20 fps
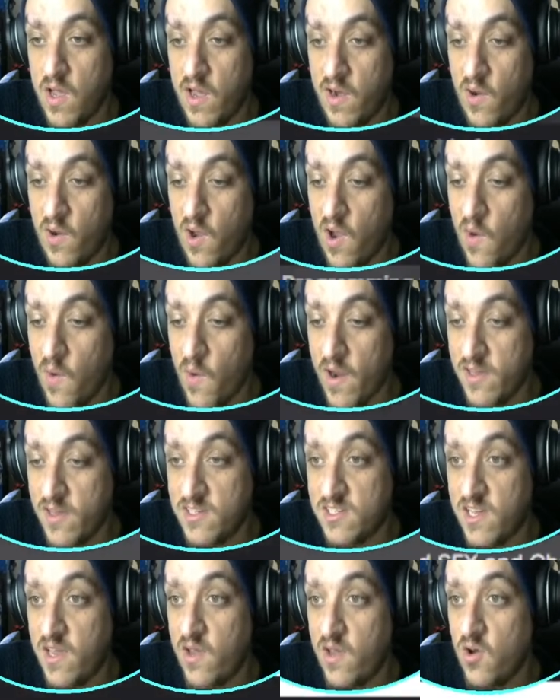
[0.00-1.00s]
how I
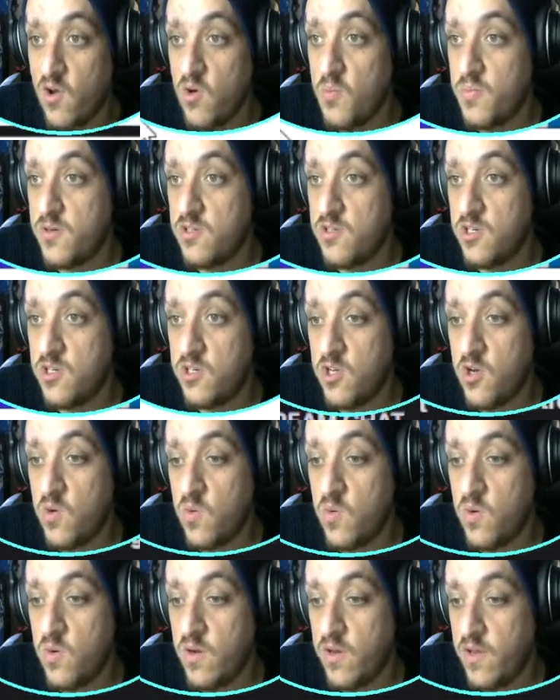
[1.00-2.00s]
say up to do
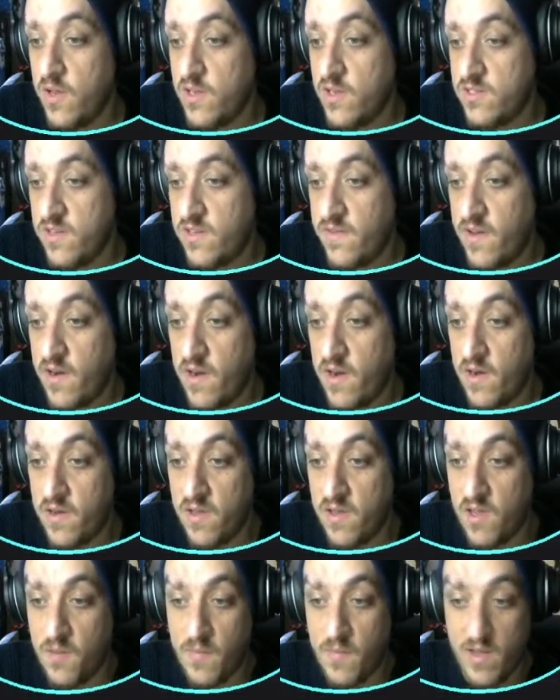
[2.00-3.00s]
is if I did
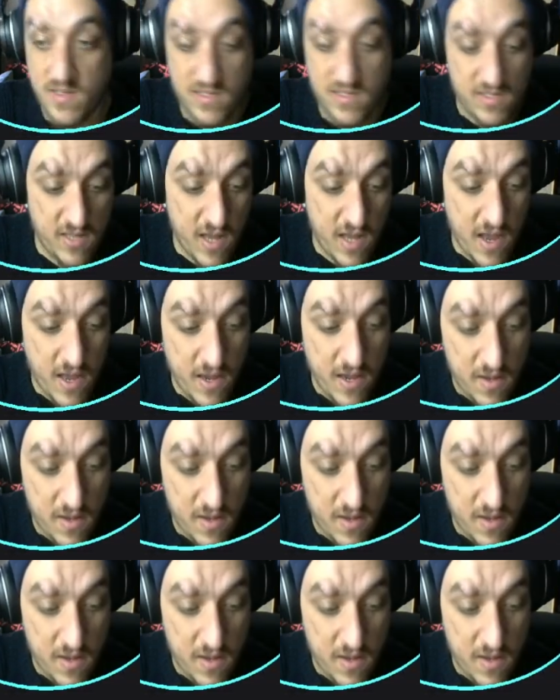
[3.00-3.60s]
command starting.